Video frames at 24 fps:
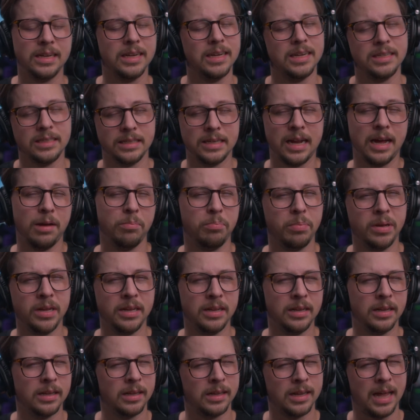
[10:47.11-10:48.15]
has not
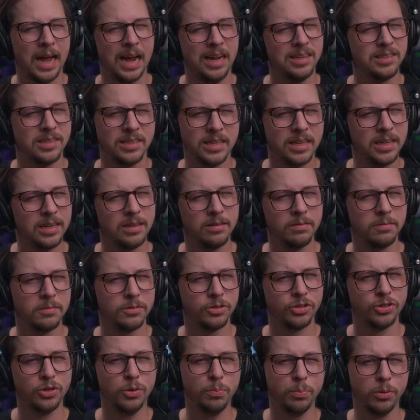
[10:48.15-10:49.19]
been lasting
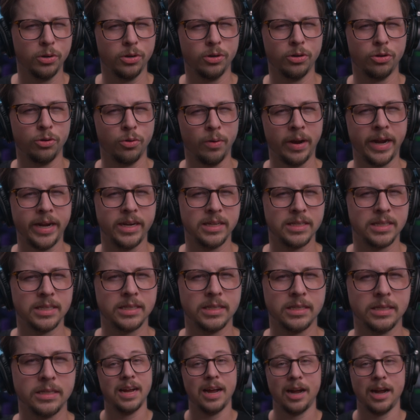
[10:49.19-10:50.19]
super great.